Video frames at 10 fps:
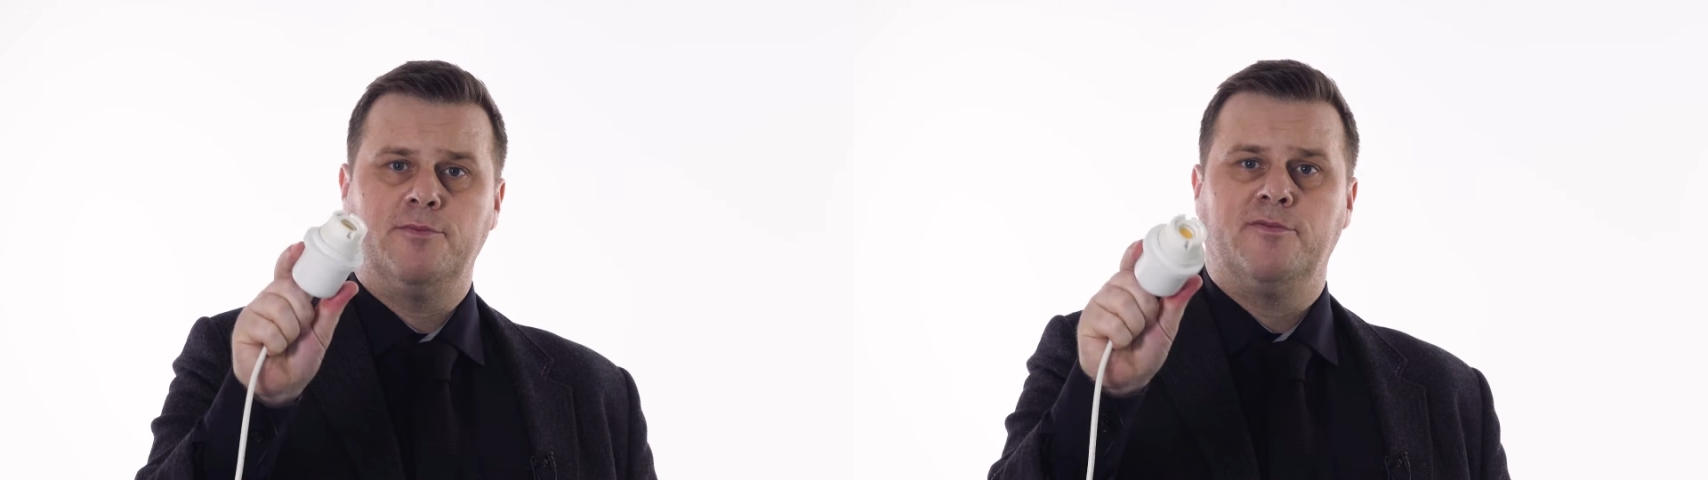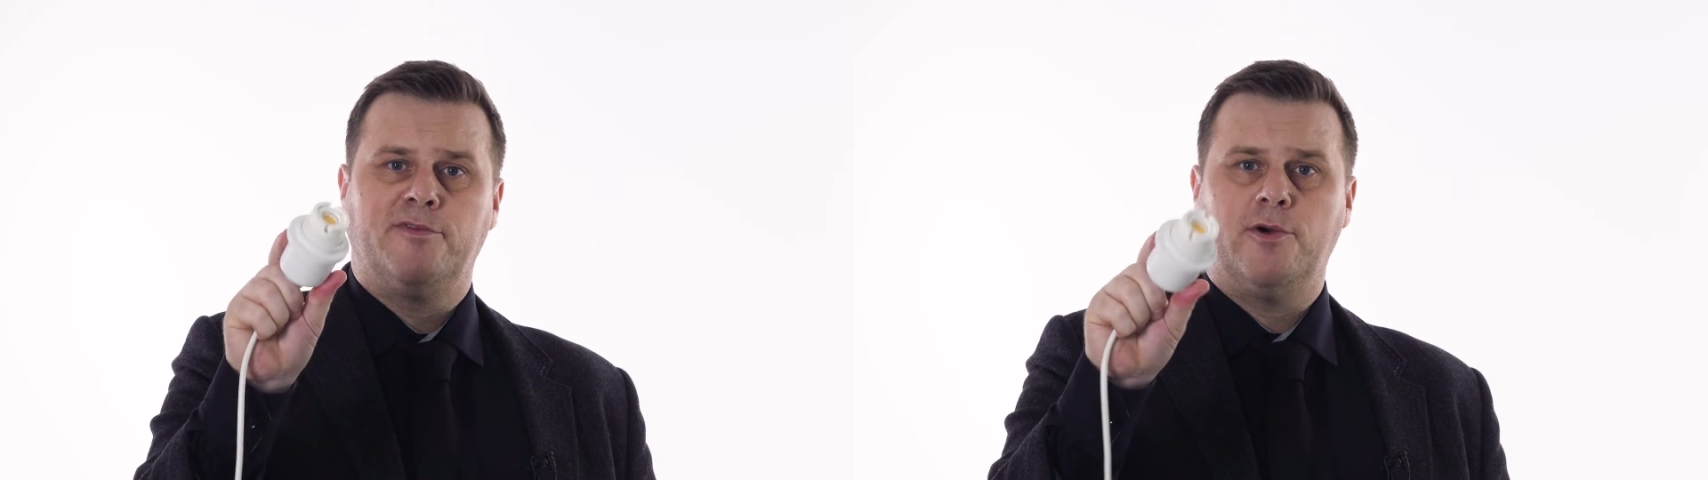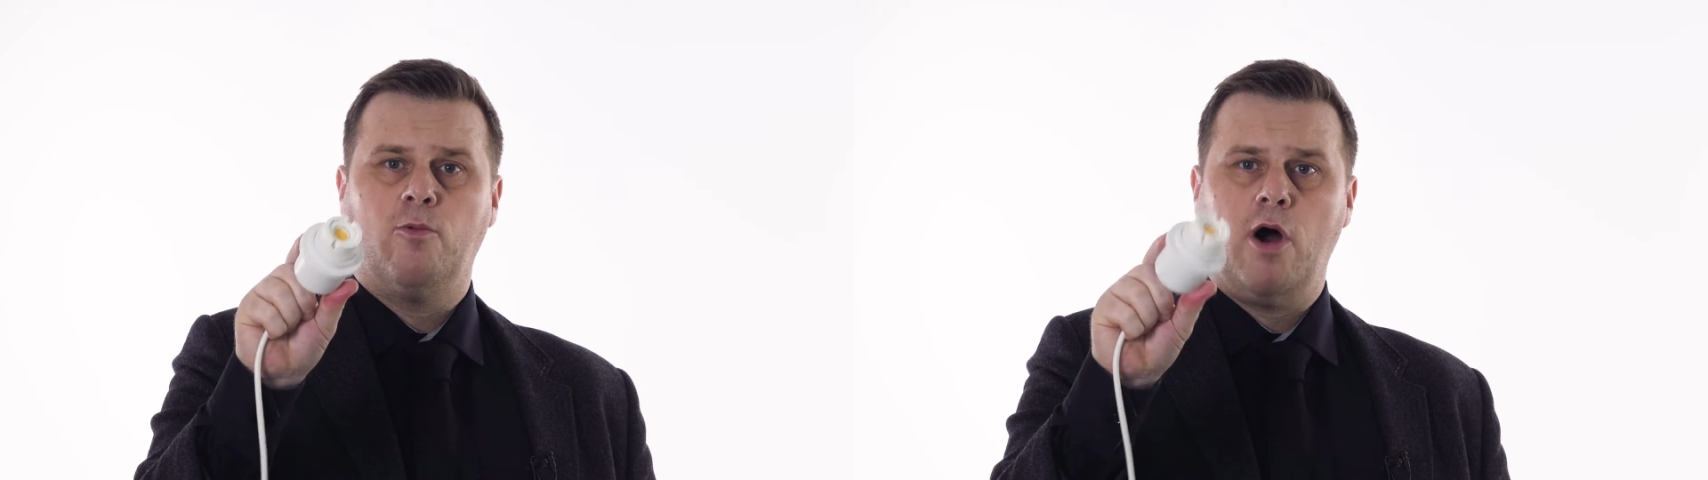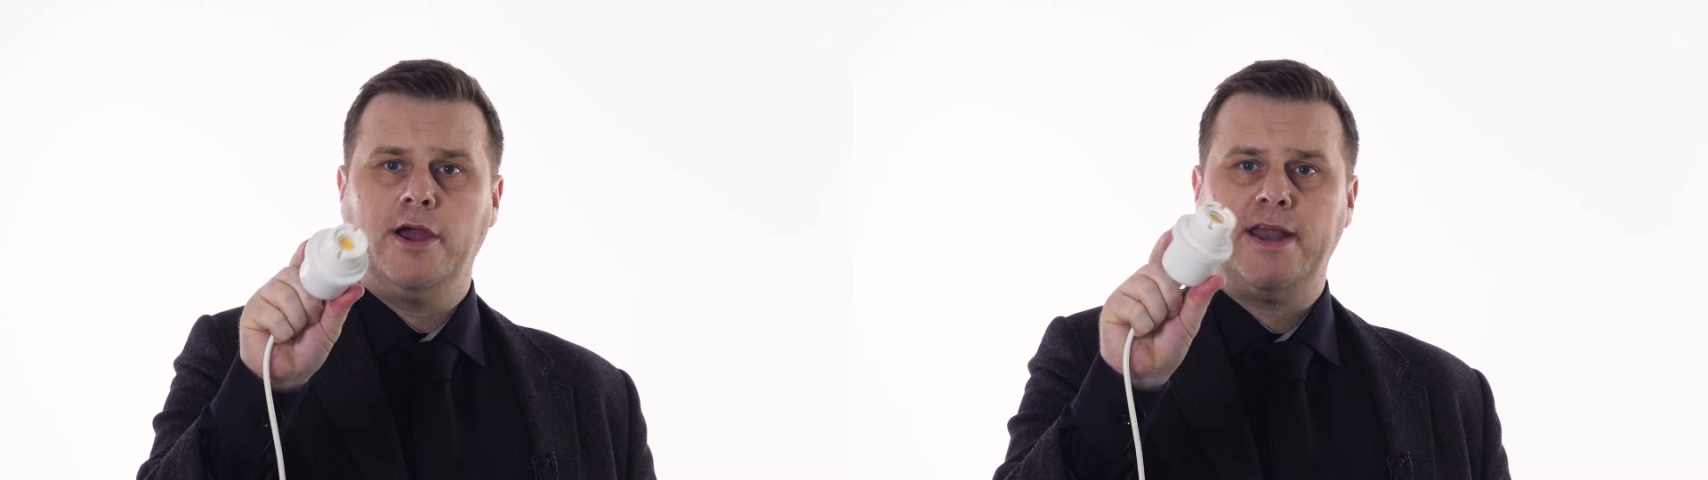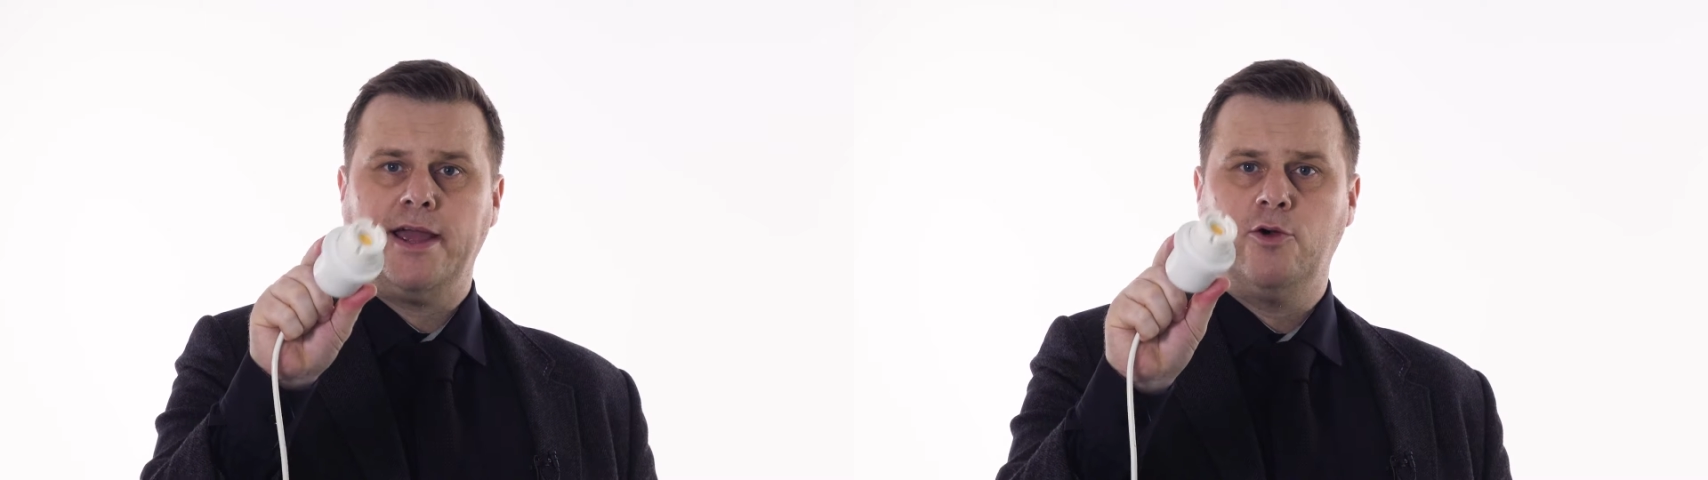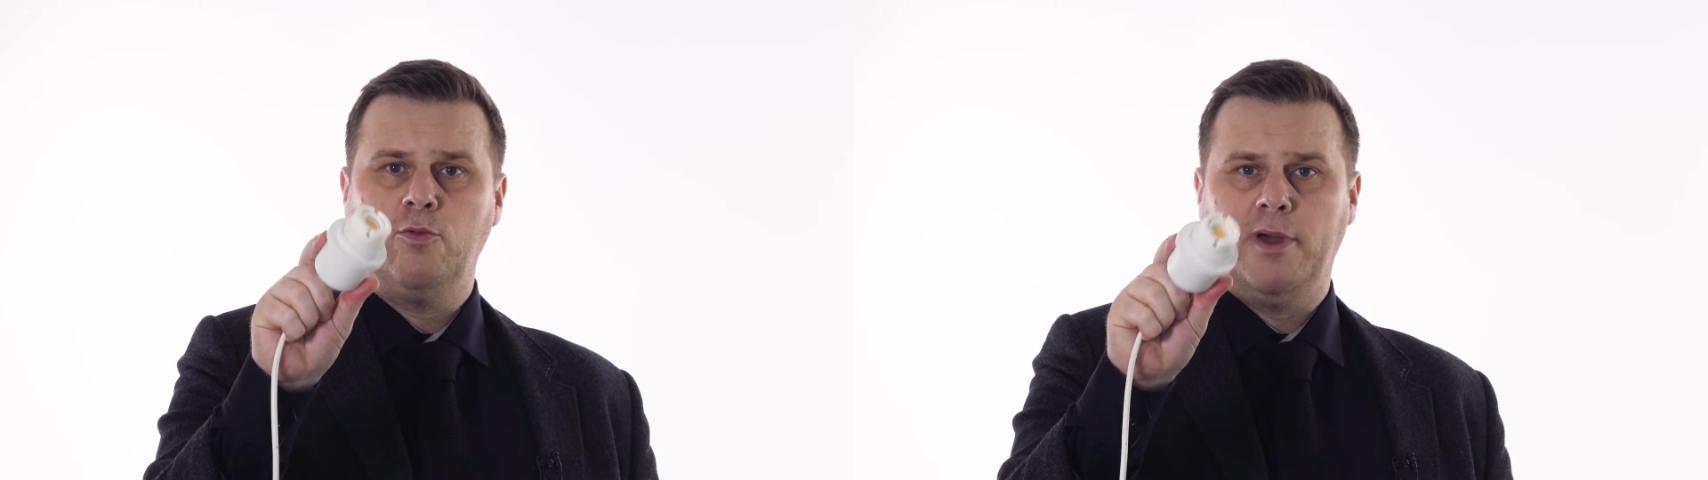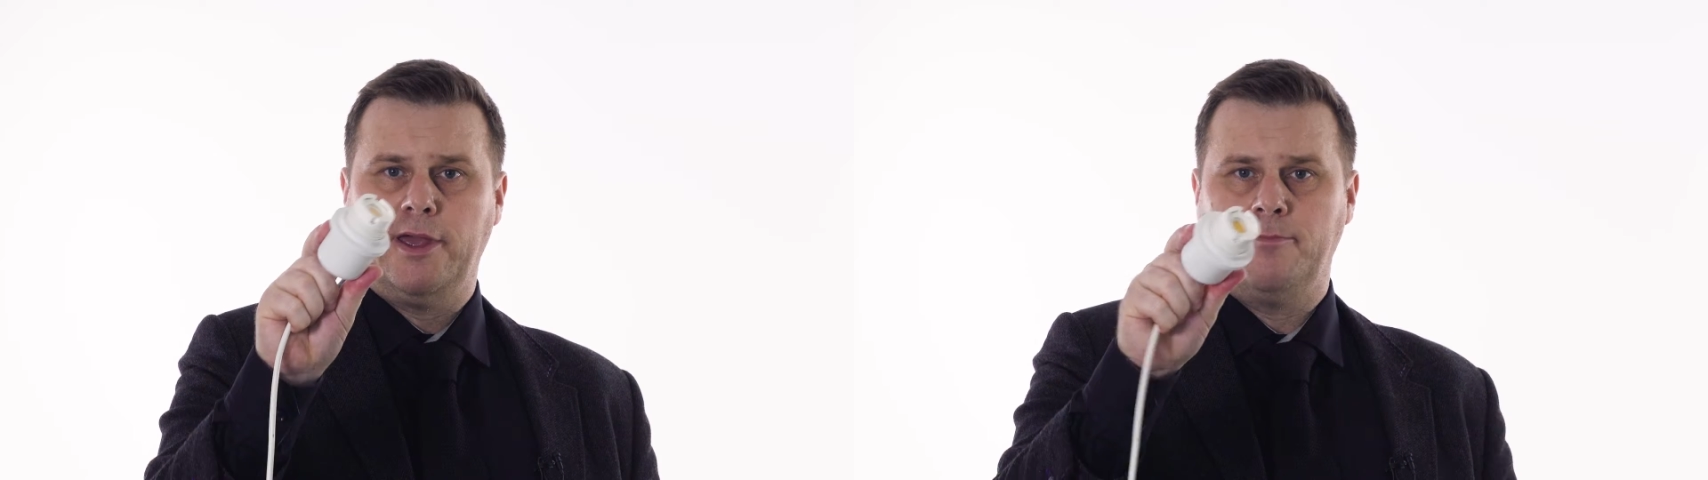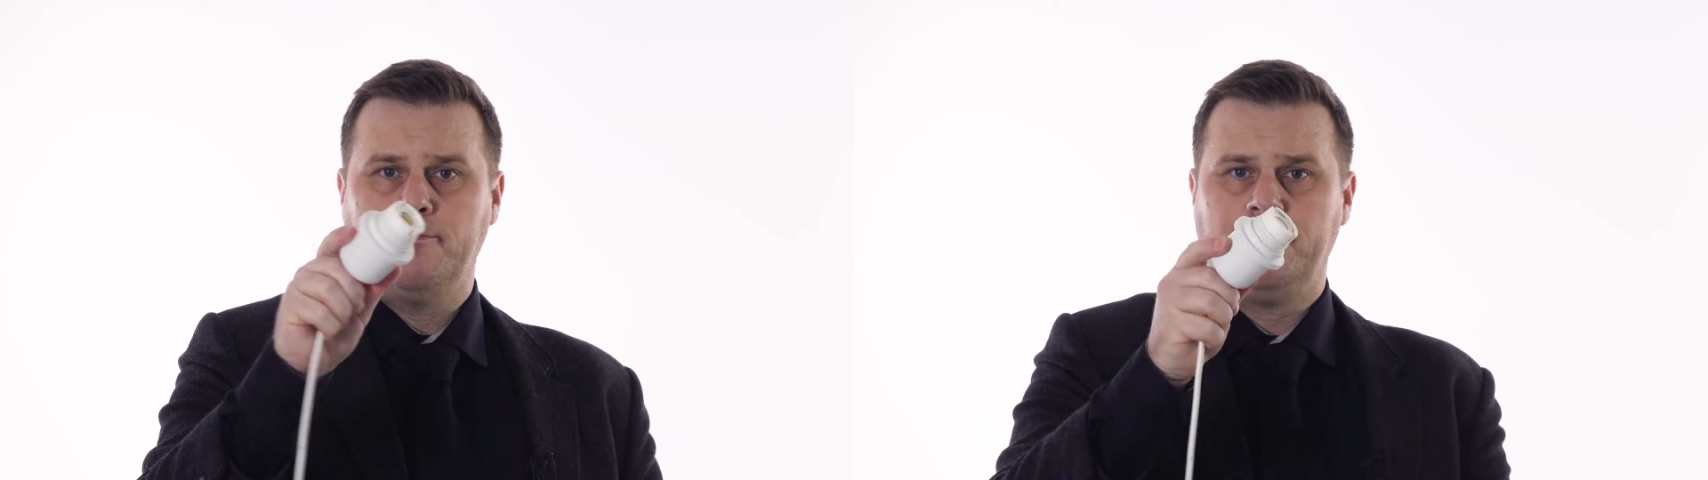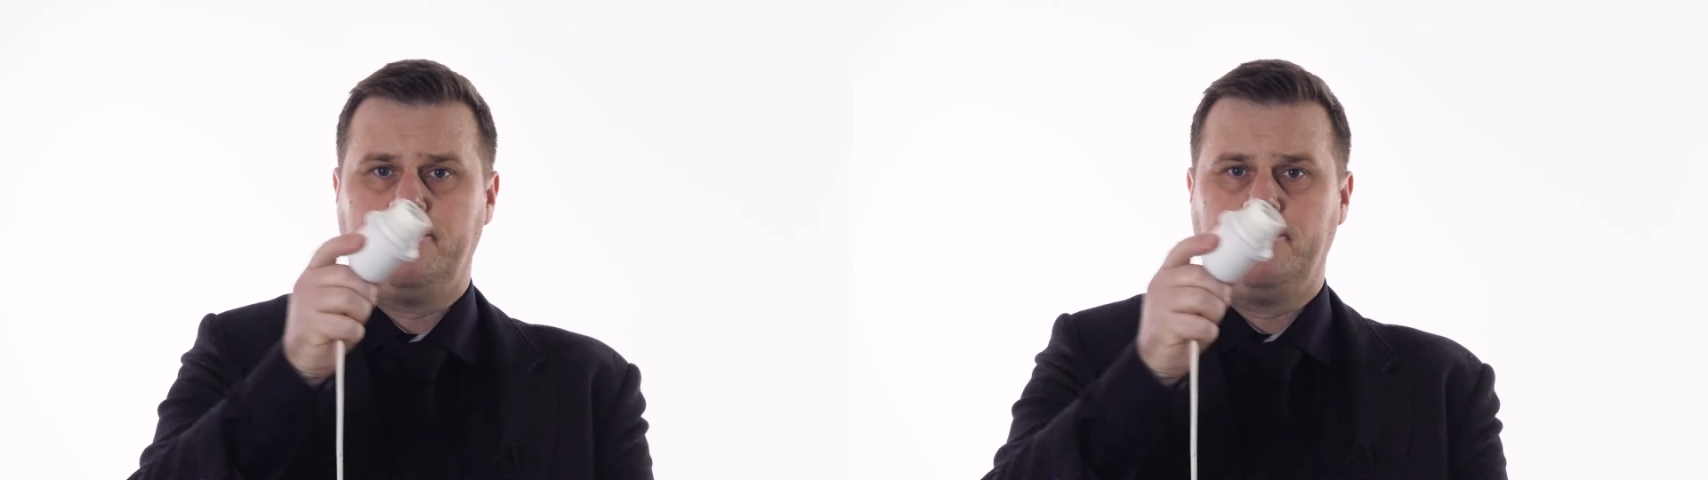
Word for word: them for a wide angle beam.